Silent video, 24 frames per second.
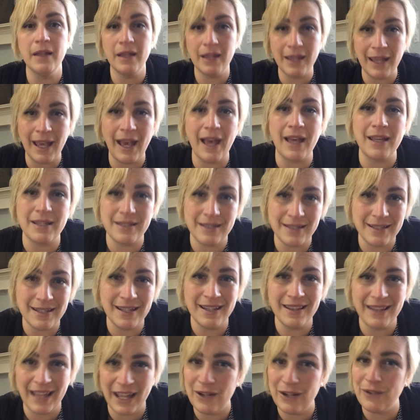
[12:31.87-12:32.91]
Yes,
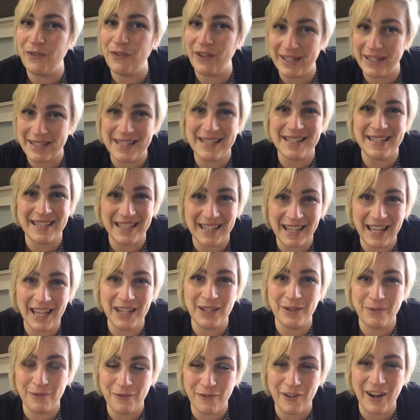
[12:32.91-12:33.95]
that advances the
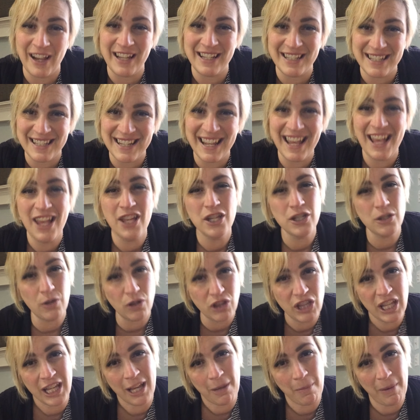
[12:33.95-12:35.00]
kingdom, friends. So
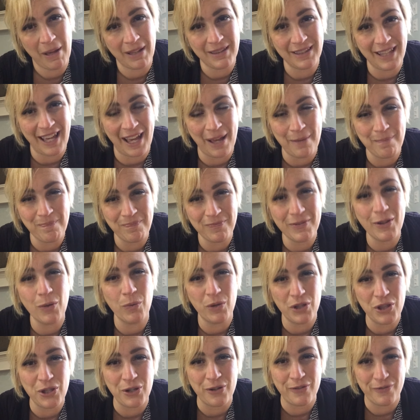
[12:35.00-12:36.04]
think about that
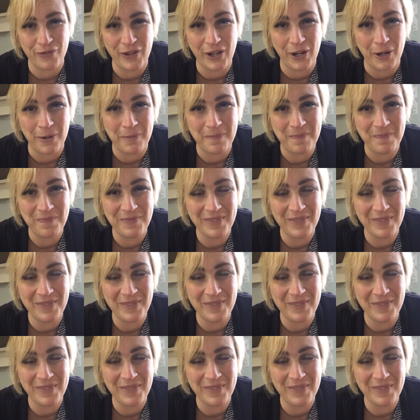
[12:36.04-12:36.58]
with your fear.